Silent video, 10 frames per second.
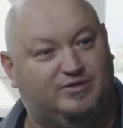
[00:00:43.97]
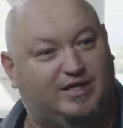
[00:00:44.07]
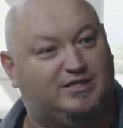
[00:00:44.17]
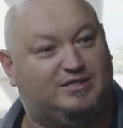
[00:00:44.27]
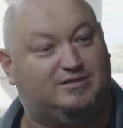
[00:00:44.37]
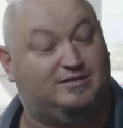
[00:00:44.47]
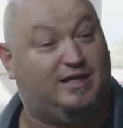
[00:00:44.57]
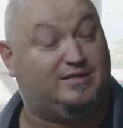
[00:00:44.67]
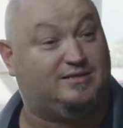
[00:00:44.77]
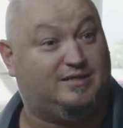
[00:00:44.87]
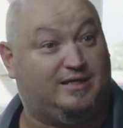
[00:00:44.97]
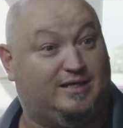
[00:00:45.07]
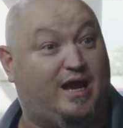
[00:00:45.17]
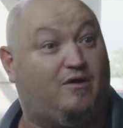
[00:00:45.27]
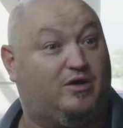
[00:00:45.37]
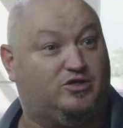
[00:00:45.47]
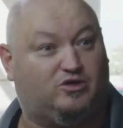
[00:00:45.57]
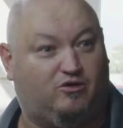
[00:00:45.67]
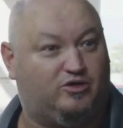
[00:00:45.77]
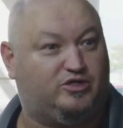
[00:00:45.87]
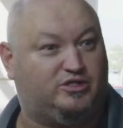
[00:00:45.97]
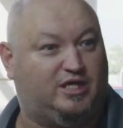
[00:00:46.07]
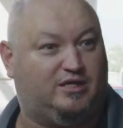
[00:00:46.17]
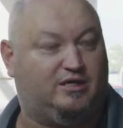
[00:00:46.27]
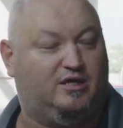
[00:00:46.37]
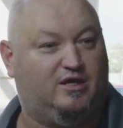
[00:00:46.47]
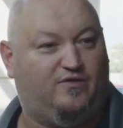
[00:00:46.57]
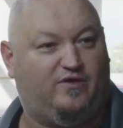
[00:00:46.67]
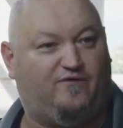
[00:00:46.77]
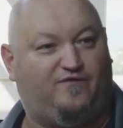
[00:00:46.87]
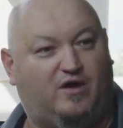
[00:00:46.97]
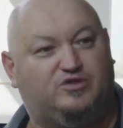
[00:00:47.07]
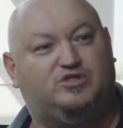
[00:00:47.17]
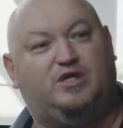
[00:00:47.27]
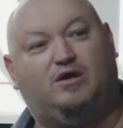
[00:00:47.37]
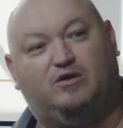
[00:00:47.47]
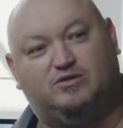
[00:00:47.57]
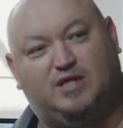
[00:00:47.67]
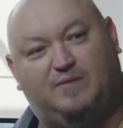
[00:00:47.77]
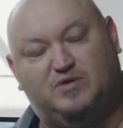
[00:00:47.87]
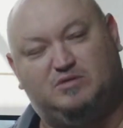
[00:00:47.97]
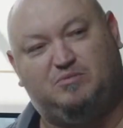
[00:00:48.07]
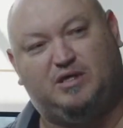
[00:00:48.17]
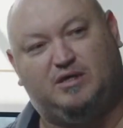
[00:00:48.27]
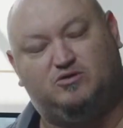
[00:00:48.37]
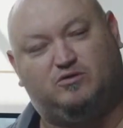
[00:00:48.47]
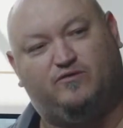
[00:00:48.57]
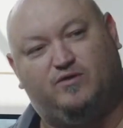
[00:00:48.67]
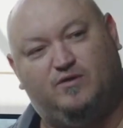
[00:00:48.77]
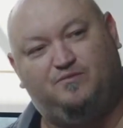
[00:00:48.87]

That's the caricature, or I should say, the false stereotype that's being sort of.